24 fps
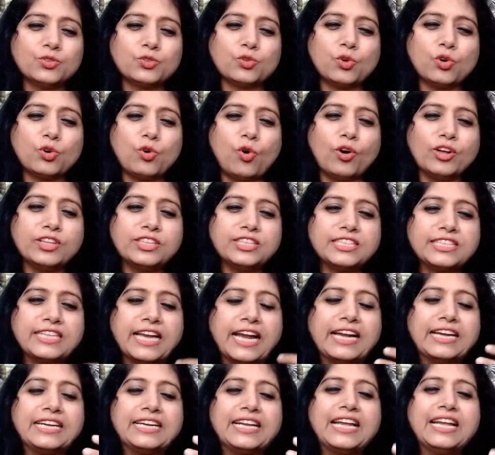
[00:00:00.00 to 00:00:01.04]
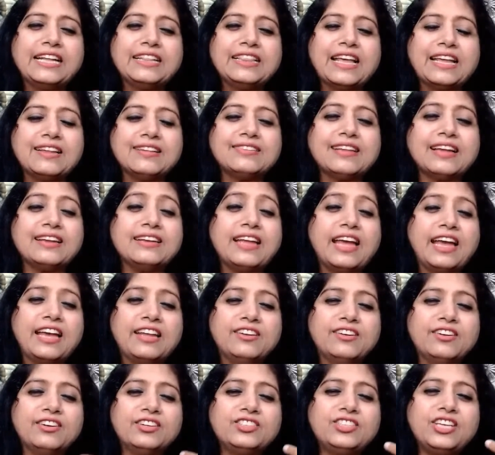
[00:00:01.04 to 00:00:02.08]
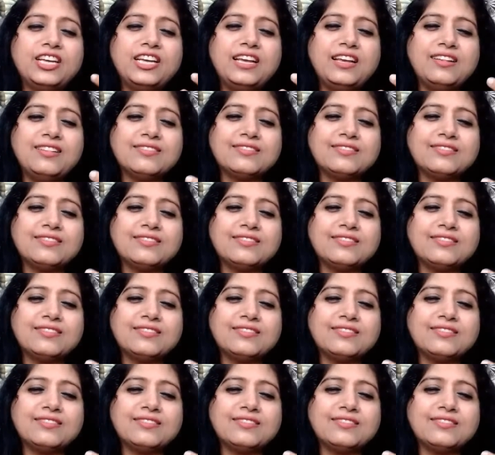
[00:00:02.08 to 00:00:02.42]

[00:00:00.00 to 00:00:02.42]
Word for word: So constantly there is an energy